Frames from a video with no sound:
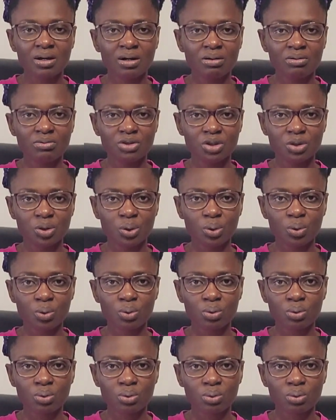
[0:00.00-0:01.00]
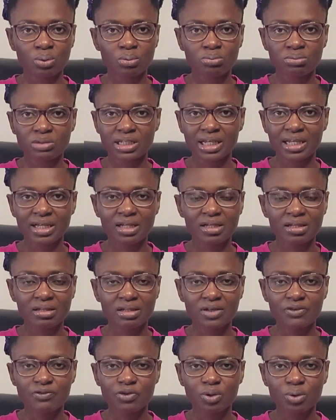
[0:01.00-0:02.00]
You know, they
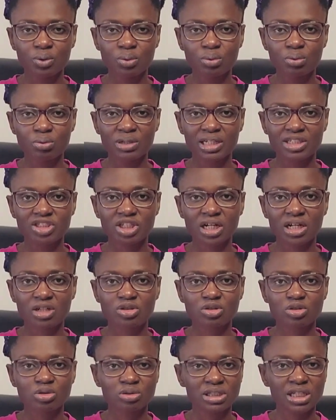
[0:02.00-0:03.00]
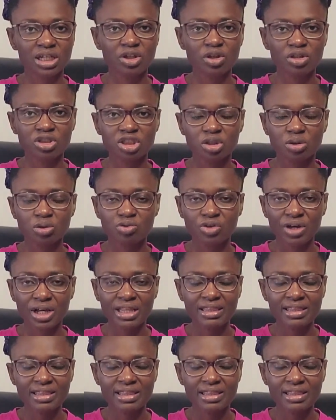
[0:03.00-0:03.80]
give you the chance to take your children